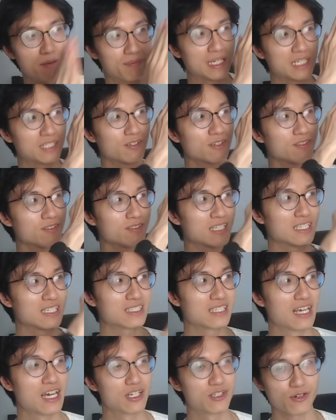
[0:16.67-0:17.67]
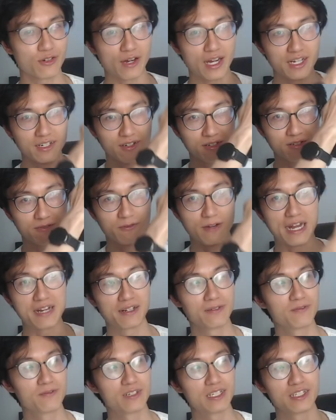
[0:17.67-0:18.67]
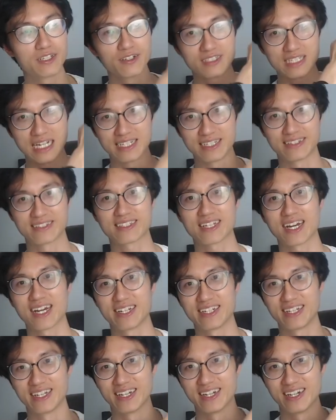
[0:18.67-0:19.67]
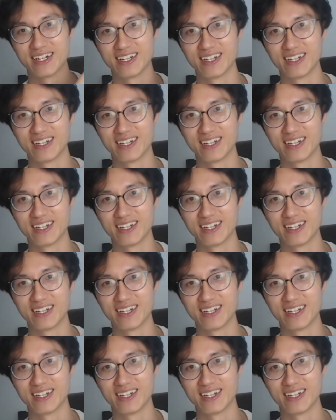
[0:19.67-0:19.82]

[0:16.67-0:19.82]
make sure to just try it on random videos at the side here.